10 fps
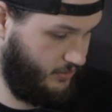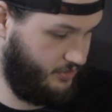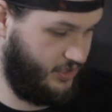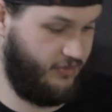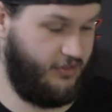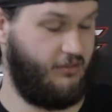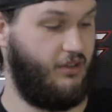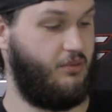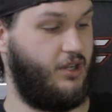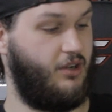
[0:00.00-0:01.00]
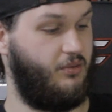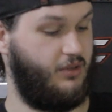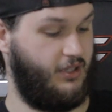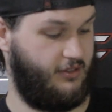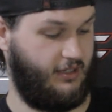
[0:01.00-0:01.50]
one hundred milligrams of caffeine. There
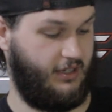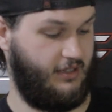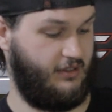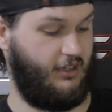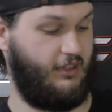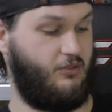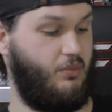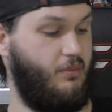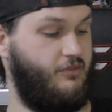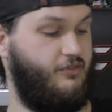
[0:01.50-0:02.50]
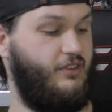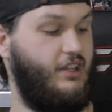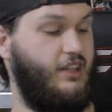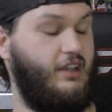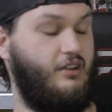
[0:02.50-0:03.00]
we go. It's like in like this
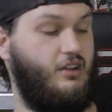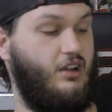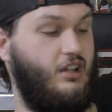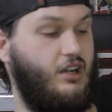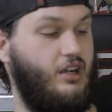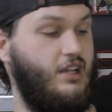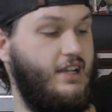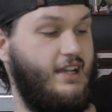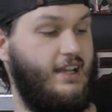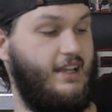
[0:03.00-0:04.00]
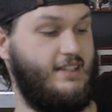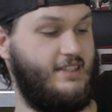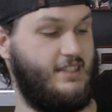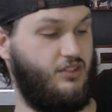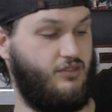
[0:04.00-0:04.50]
purple font, like color,
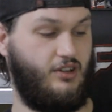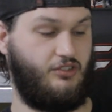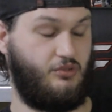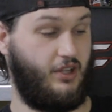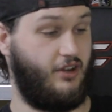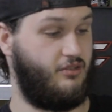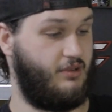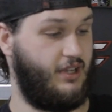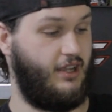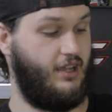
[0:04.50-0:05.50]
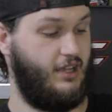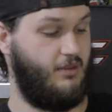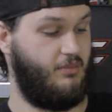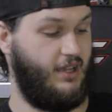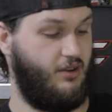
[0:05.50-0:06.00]
and silver. It's really hard to
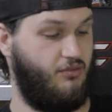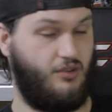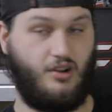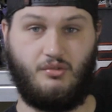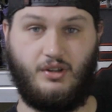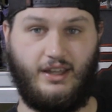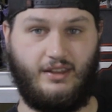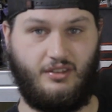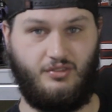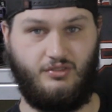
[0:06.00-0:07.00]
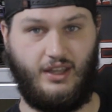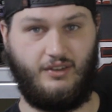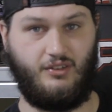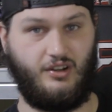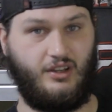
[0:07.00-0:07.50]
read. But yeah, overall, really like
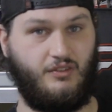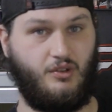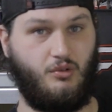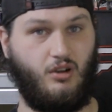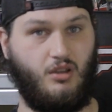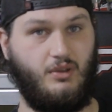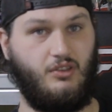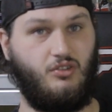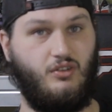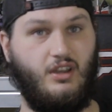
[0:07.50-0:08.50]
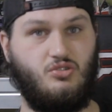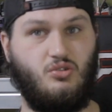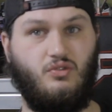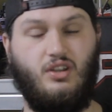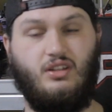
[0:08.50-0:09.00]
this flavor. Definitely would recommend.
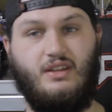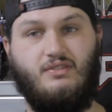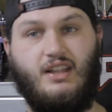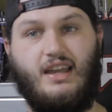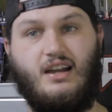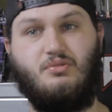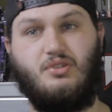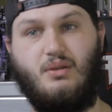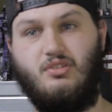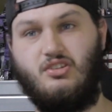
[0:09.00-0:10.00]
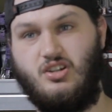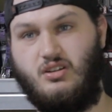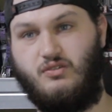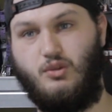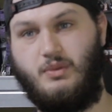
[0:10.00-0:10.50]
So if you guys enjoyed the video, leave a like, comment,
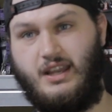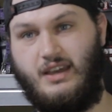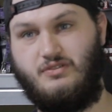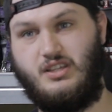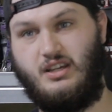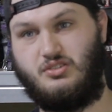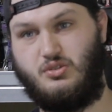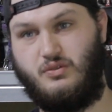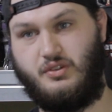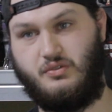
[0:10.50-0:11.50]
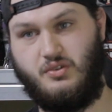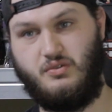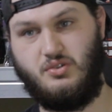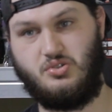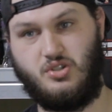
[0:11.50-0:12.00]
subscribe to the channel. Follow me at F T underscore
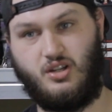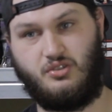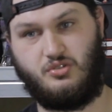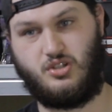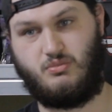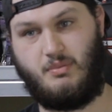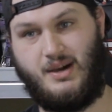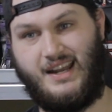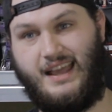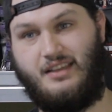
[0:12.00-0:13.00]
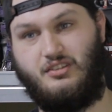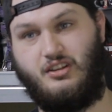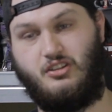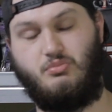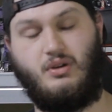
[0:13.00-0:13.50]
fresh food reviews. You can also check my
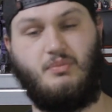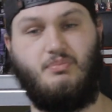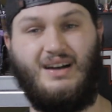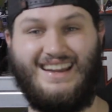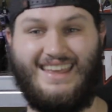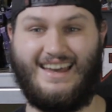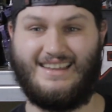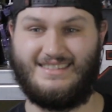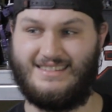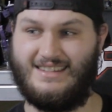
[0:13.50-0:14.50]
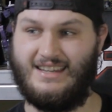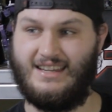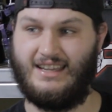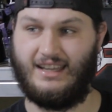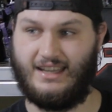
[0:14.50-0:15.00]
podcast, Log Sprite Podcast.